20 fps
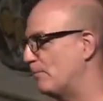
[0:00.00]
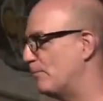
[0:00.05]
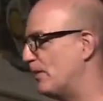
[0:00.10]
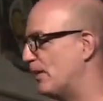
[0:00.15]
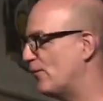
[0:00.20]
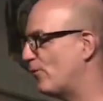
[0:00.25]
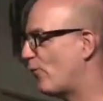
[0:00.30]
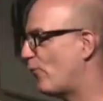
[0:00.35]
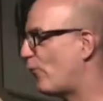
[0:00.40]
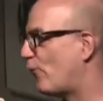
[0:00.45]

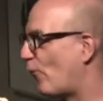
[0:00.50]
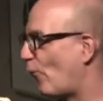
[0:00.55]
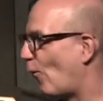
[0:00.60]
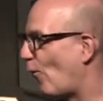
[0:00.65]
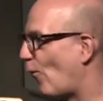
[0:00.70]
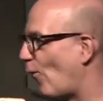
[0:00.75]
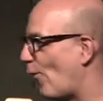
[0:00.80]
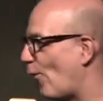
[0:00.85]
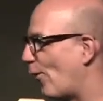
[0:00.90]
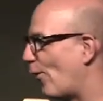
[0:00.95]

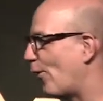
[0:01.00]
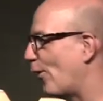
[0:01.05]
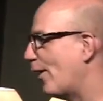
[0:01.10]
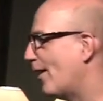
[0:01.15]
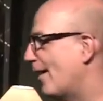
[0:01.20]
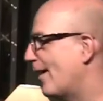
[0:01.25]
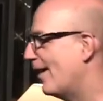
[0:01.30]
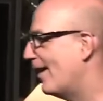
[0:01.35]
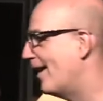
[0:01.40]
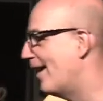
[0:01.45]
Before
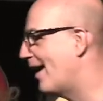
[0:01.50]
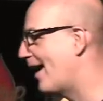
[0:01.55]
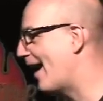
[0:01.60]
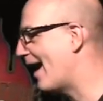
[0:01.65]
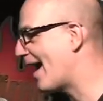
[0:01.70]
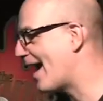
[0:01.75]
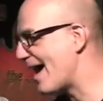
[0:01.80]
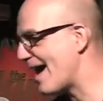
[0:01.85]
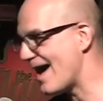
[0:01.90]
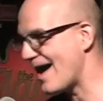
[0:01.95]

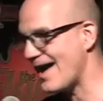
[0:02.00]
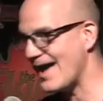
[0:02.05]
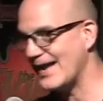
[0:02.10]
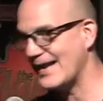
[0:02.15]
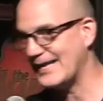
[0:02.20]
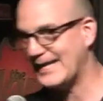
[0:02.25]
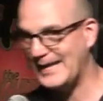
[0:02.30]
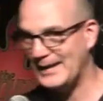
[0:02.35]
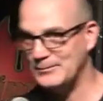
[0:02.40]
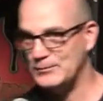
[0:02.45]

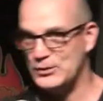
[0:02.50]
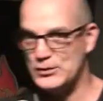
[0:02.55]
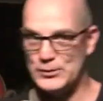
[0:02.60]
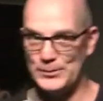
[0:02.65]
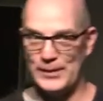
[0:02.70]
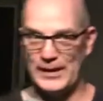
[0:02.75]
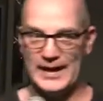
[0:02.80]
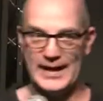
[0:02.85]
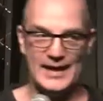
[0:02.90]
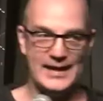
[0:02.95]
I came to
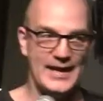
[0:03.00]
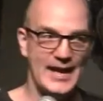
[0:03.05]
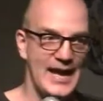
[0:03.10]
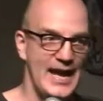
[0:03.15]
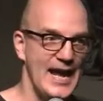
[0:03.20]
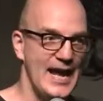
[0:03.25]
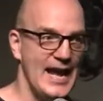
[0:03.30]
Japan,